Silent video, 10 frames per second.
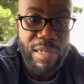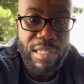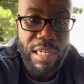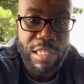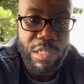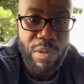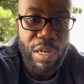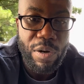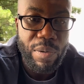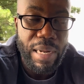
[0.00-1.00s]
6.2
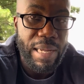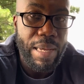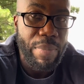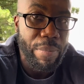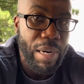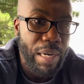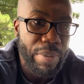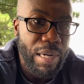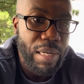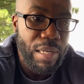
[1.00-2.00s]
alone and get my money
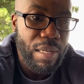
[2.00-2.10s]
back.